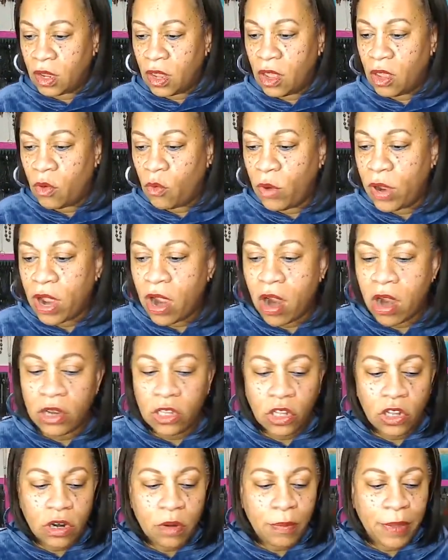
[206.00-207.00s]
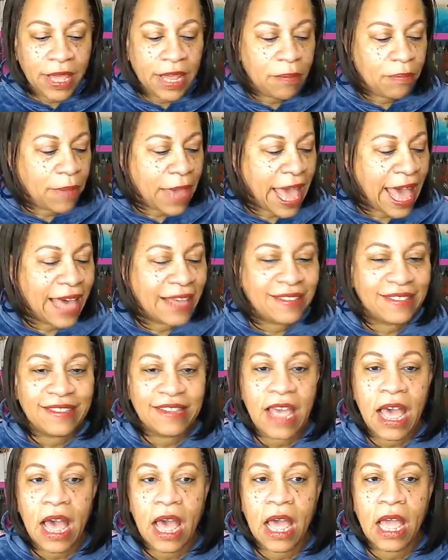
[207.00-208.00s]
We are a little bit past
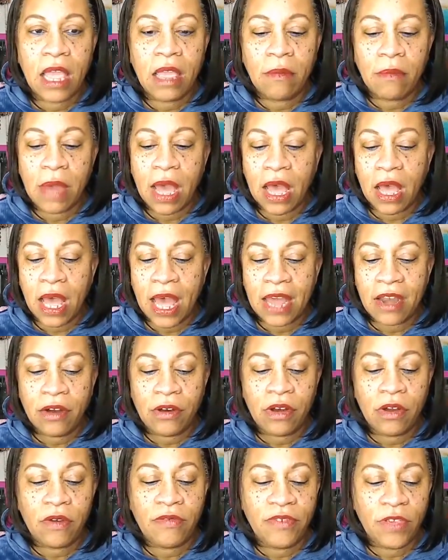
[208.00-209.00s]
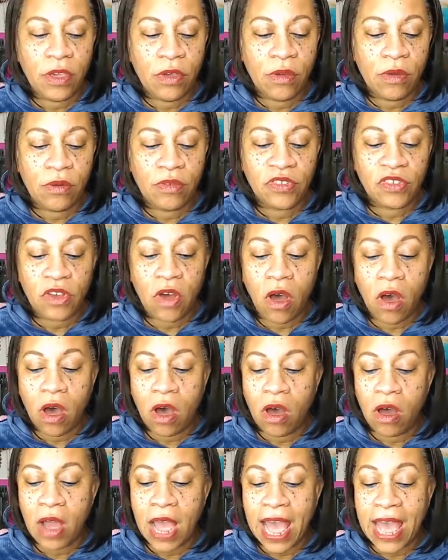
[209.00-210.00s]
time. I don't know if you
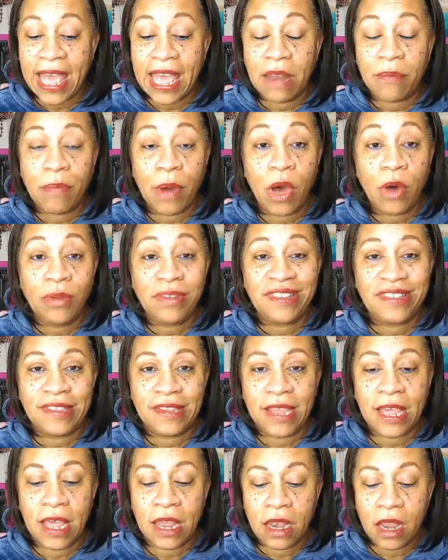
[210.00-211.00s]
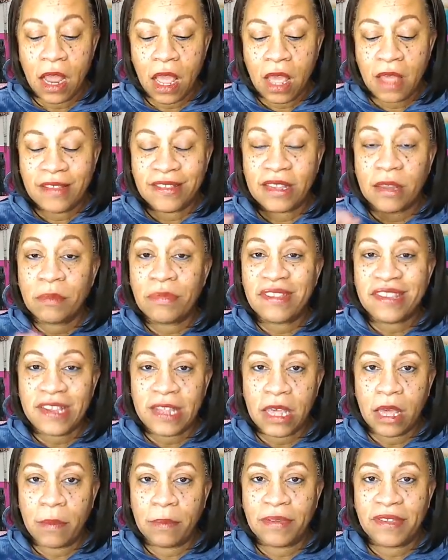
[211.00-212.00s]
saw, I had posted some
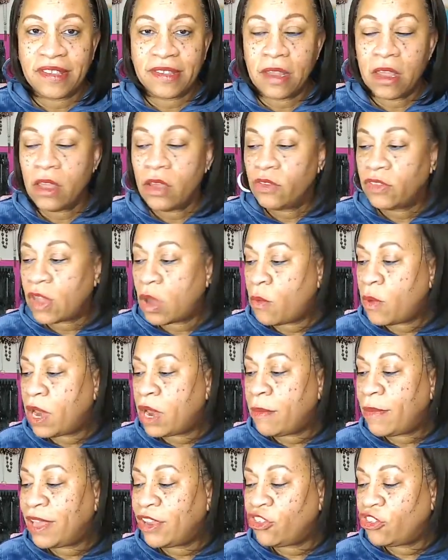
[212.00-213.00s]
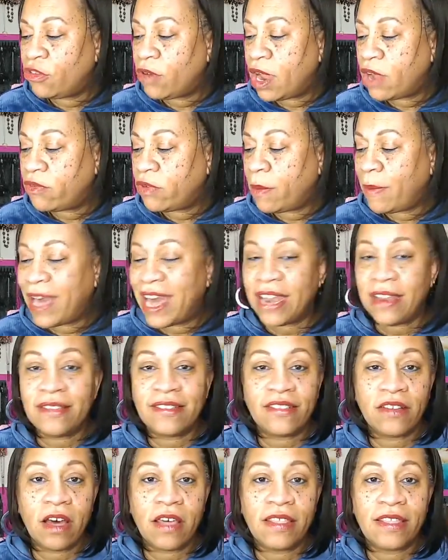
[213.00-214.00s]
tips. So I want to make sure everybody
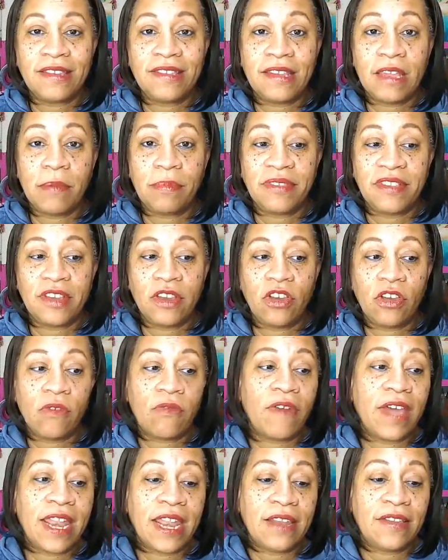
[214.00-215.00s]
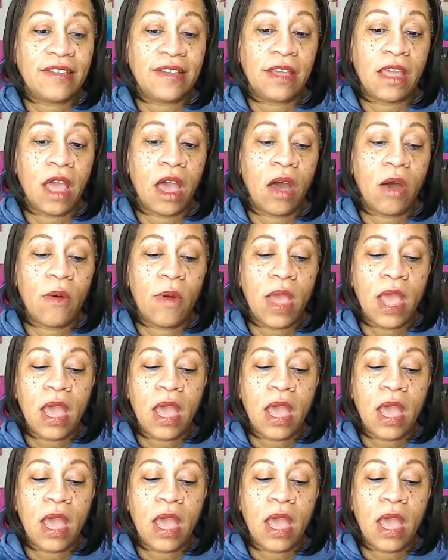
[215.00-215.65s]
saw the tips and you're ready to go.